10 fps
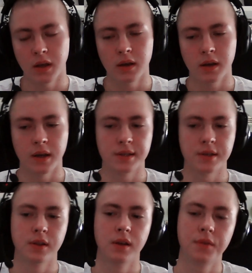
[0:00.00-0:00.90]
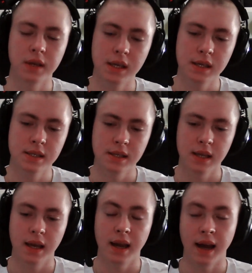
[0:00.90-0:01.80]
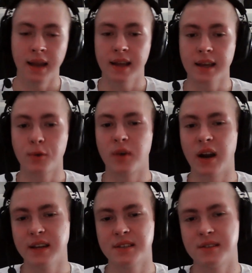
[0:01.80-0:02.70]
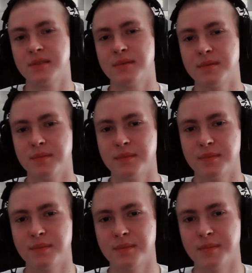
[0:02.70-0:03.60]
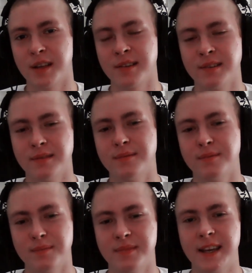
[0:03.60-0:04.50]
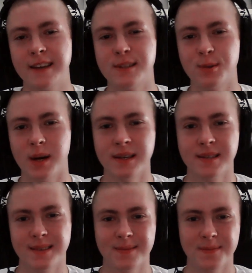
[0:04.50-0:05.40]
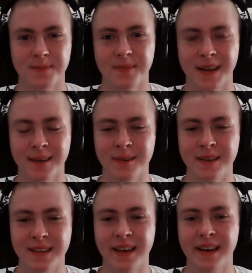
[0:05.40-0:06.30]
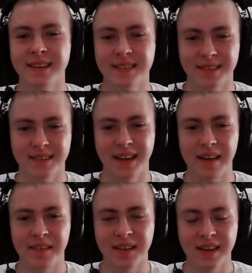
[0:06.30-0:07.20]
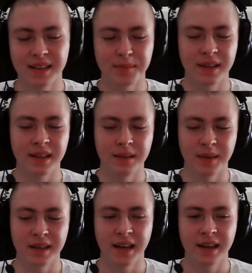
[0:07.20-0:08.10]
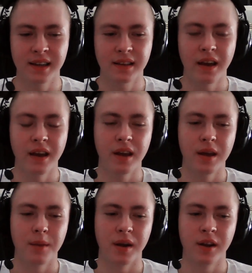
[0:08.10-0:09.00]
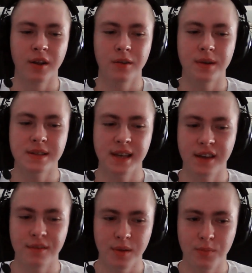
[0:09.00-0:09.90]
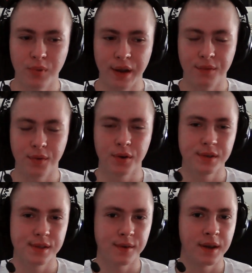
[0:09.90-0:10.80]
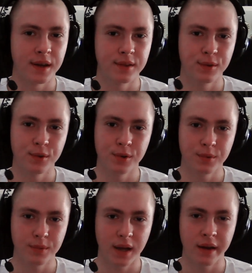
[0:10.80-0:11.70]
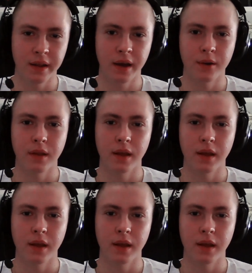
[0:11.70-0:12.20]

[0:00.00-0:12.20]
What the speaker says: Okay, so the thing is, I like rice, like taste-wise. I really liked having it in my diet, but it always gave me brain fog, so I had to cut it out.